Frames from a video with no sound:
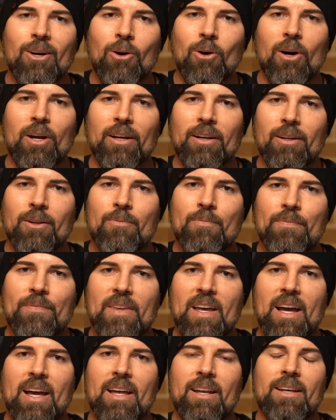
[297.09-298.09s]
oil
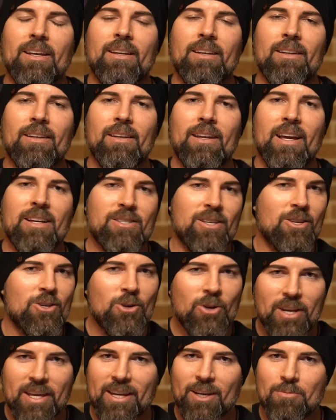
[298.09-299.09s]
that has a
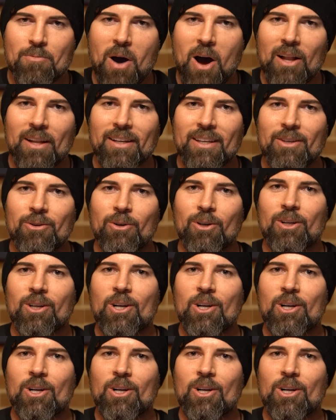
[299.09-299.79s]
unique molecule